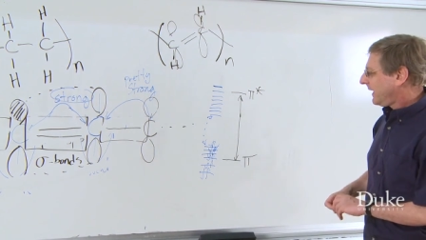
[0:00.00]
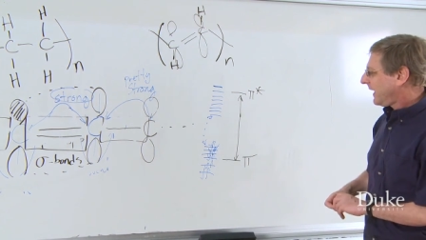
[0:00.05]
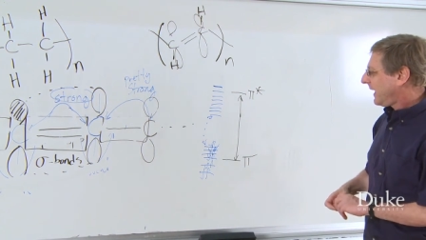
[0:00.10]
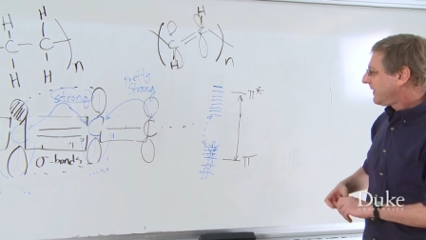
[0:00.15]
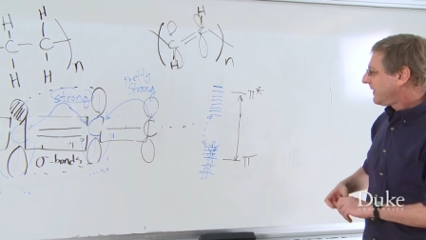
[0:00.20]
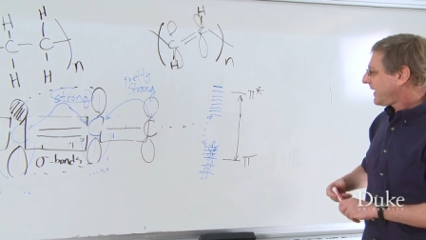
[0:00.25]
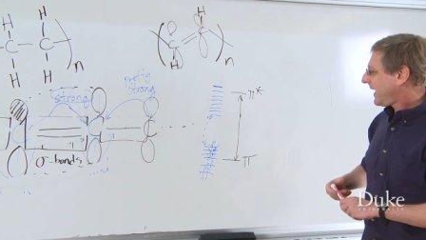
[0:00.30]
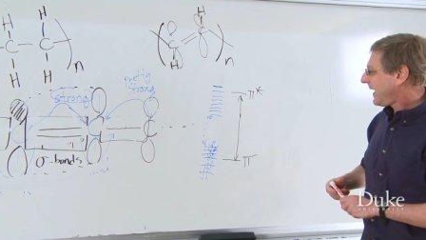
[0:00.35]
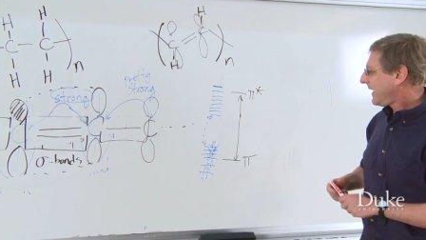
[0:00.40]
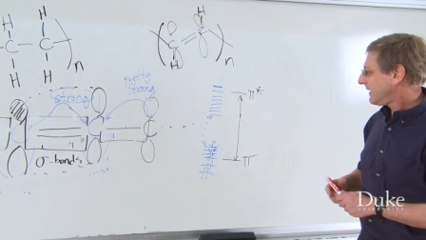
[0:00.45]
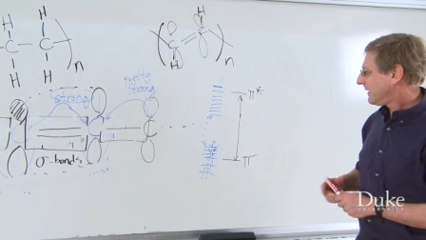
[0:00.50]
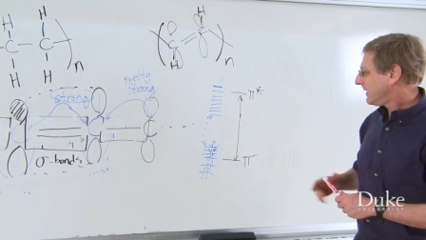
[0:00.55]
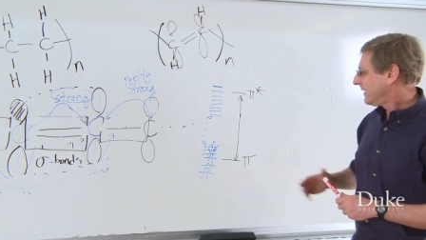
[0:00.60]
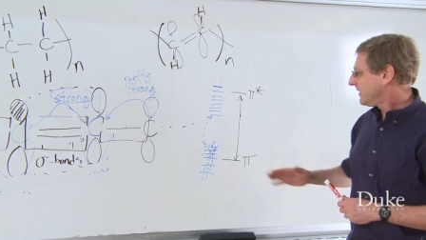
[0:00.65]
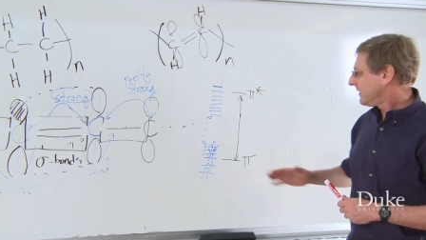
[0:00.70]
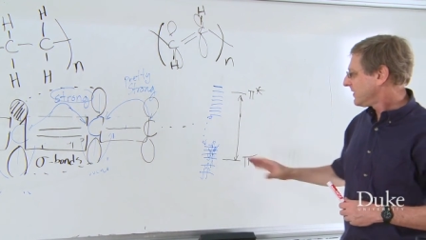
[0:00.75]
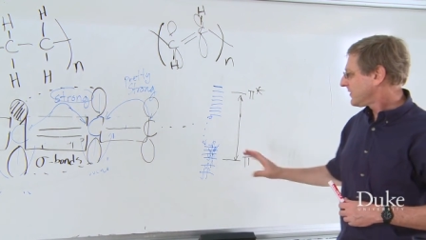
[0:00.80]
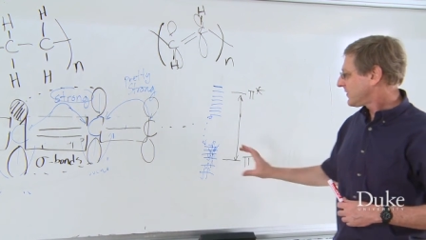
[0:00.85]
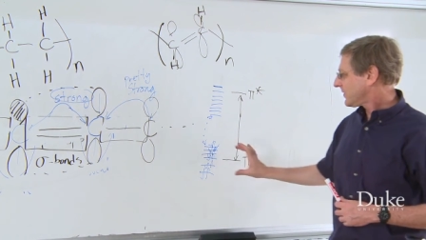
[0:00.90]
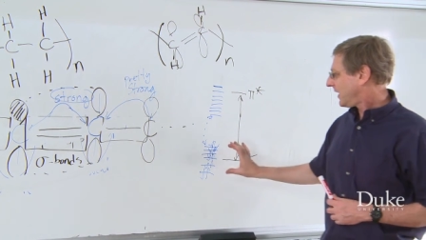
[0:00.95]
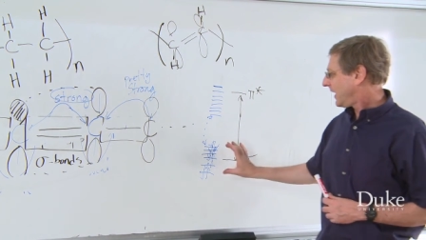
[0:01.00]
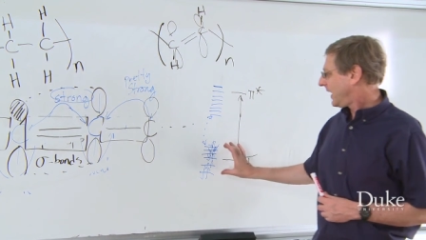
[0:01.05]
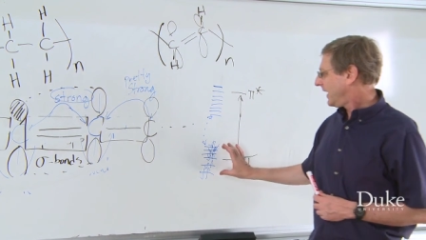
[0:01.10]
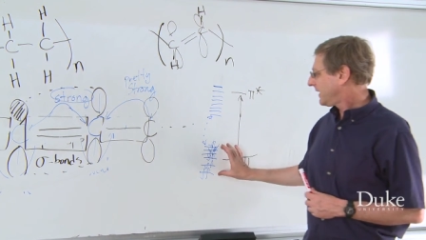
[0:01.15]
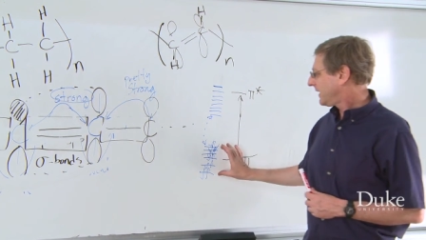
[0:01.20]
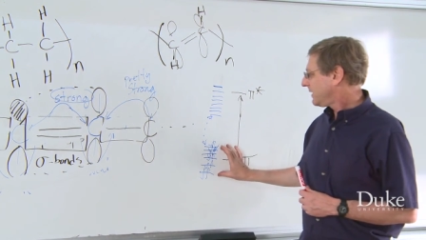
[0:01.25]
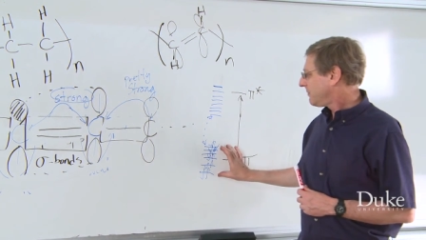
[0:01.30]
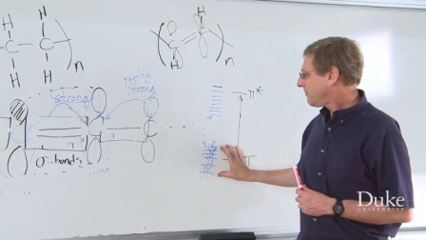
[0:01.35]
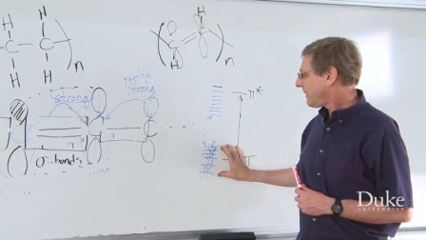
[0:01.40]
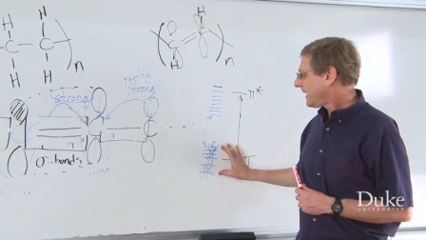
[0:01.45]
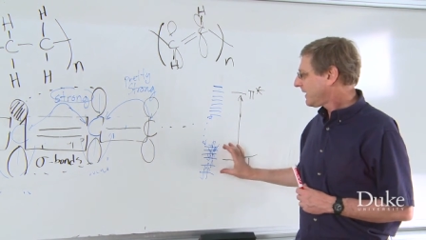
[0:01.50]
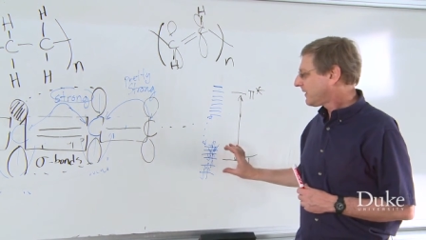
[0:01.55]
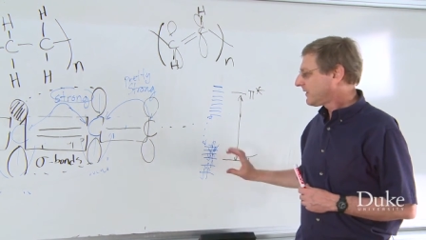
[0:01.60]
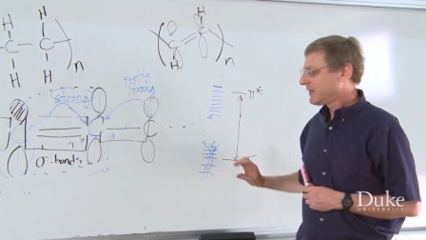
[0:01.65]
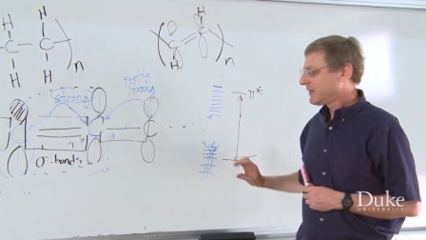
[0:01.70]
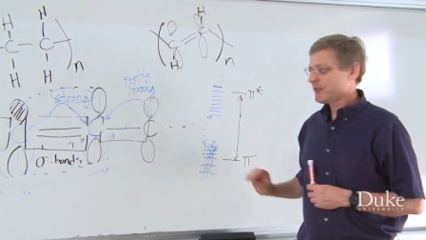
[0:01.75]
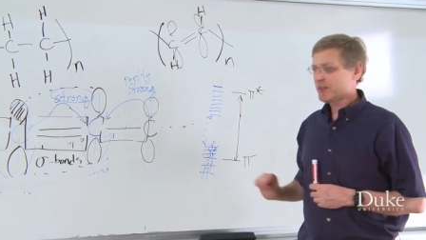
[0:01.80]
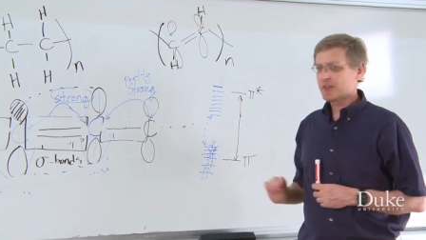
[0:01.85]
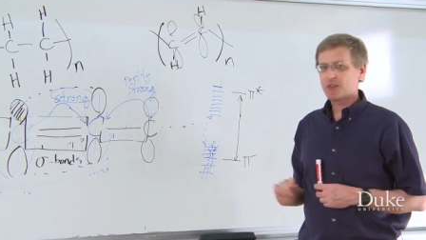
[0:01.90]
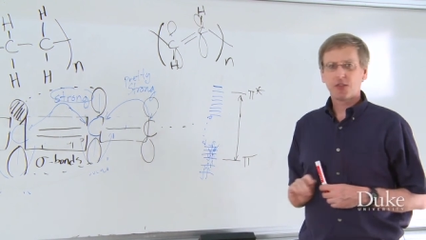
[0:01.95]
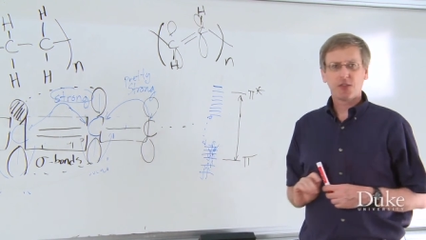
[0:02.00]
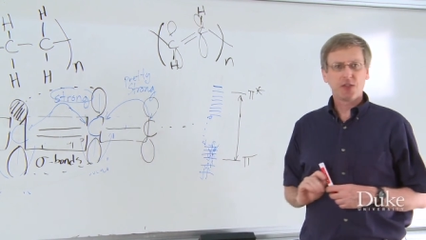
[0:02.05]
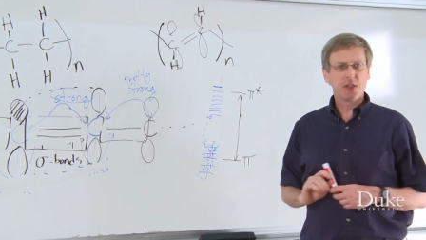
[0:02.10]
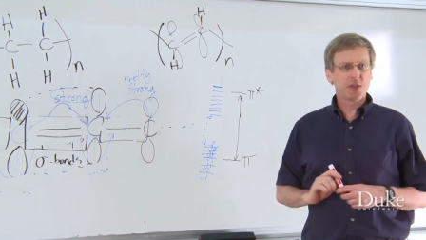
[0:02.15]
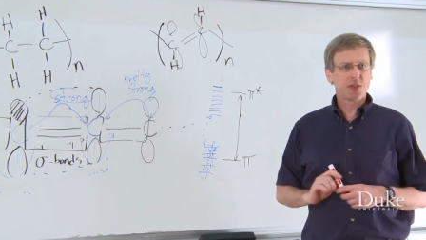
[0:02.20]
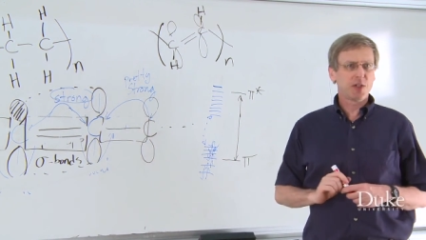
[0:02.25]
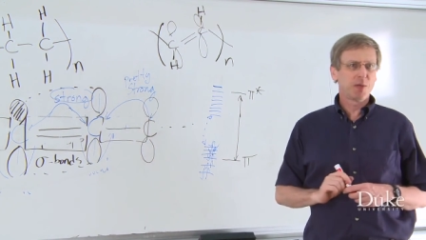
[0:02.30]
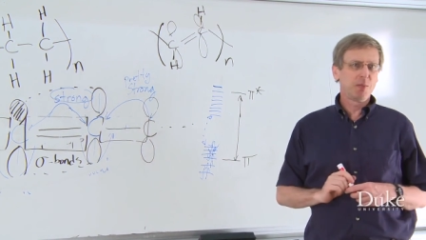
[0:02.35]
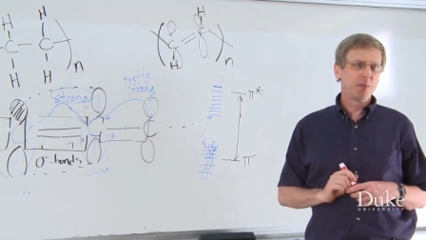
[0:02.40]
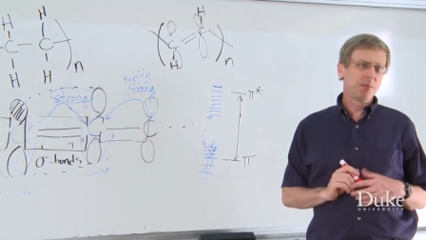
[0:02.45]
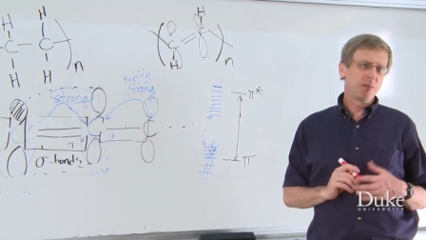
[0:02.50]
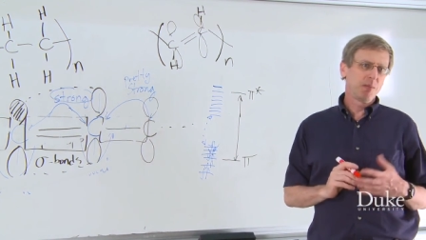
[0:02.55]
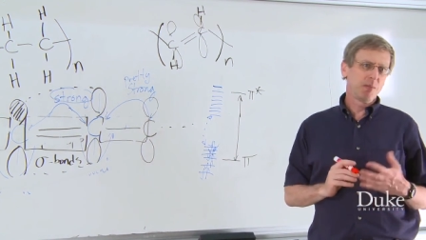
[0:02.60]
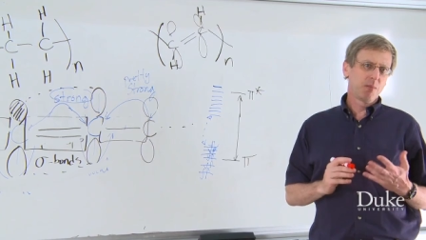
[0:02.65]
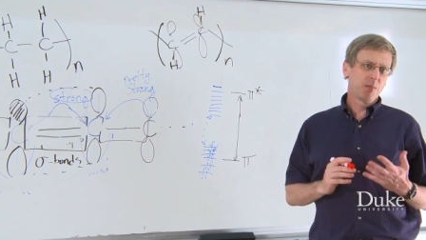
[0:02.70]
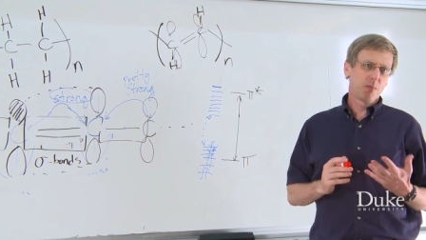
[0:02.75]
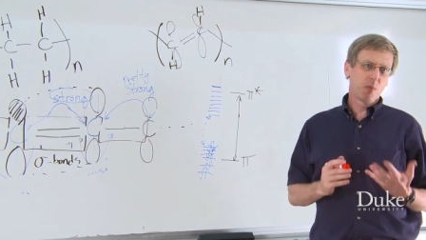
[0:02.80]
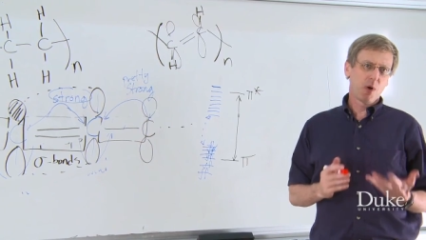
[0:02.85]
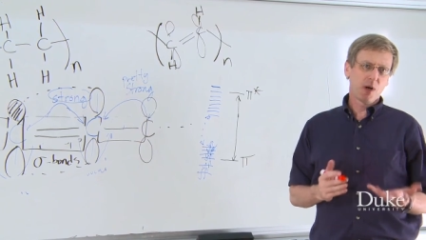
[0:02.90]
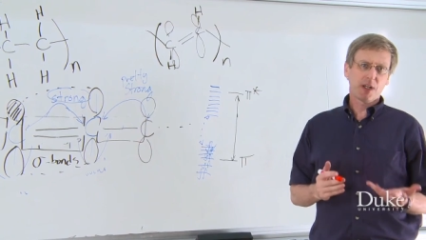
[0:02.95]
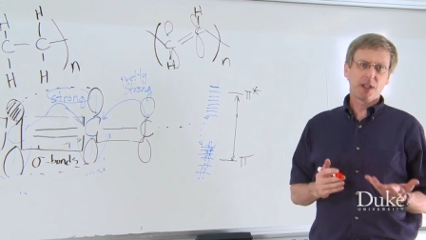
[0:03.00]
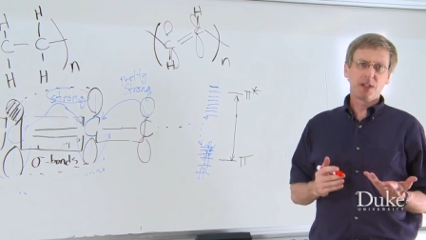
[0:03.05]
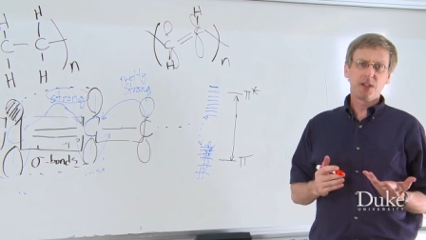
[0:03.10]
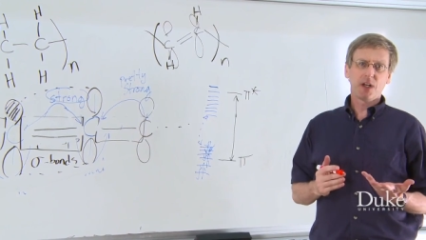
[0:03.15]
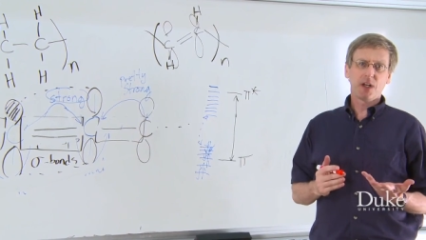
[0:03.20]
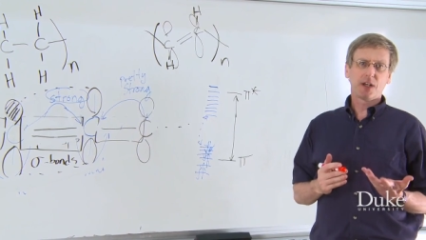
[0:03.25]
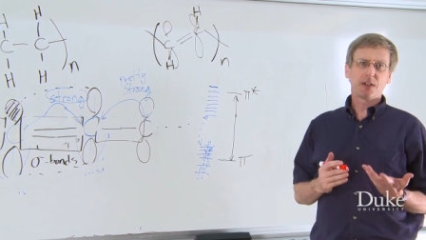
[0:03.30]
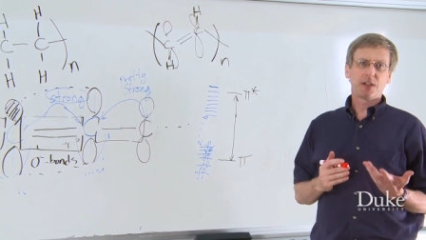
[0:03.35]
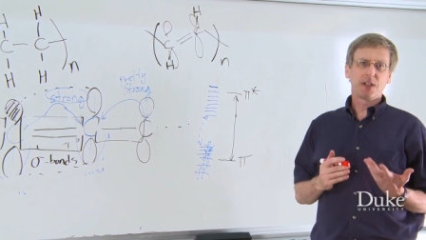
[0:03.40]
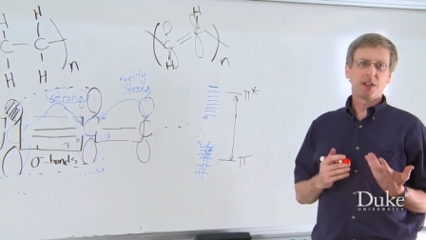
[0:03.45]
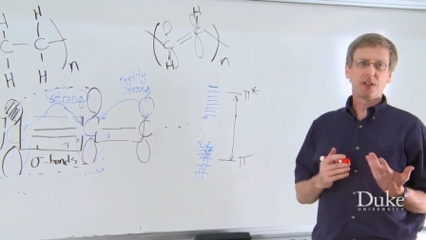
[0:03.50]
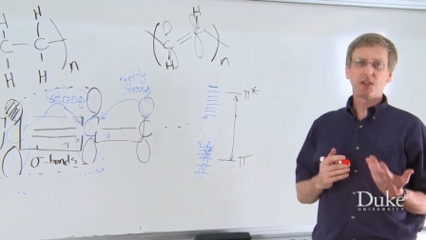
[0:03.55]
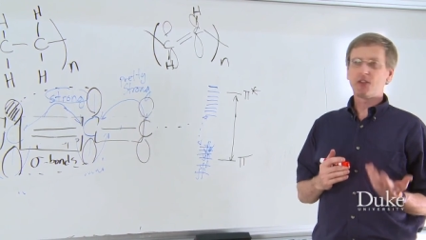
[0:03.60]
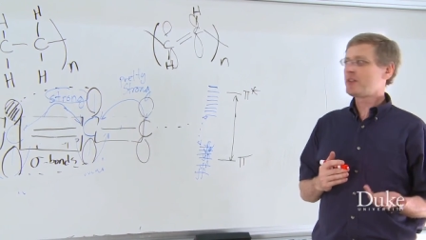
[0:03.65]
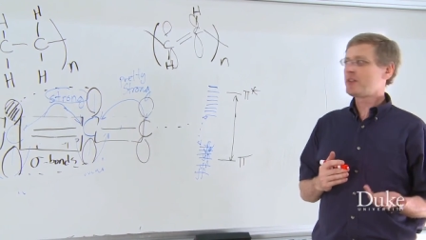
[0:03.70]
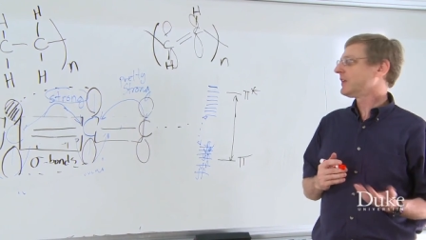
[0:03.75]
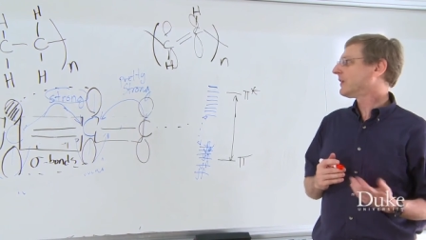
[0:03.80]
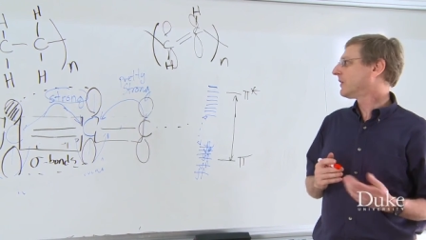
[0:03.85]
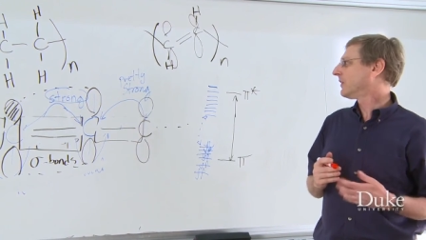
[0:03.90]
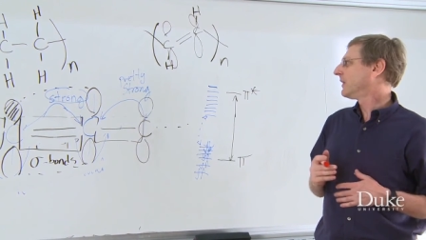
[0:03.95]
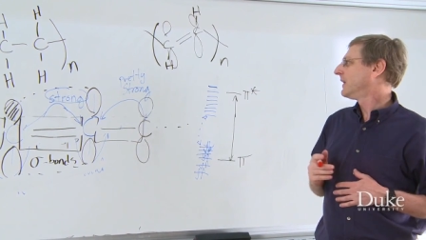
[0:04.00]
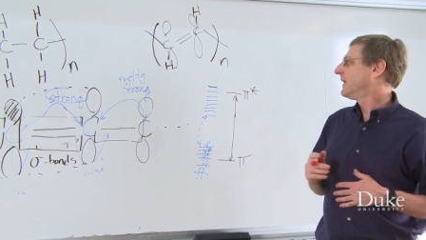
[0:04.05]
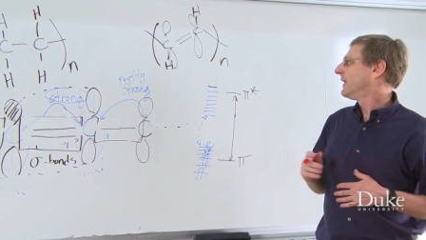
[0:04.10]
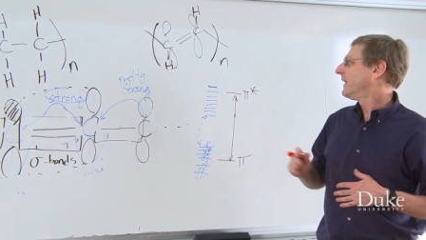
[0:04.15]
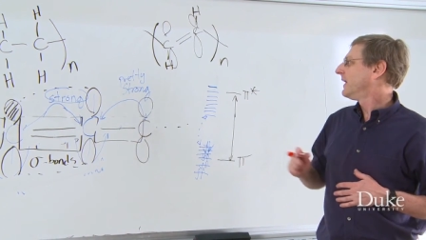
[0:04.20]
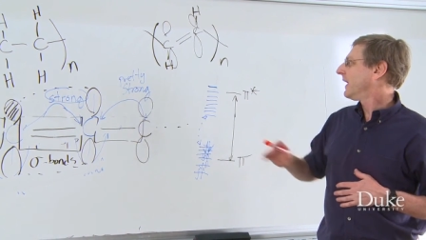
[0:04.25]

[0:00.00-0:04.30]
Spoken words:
and that is I can make this system more conducting still.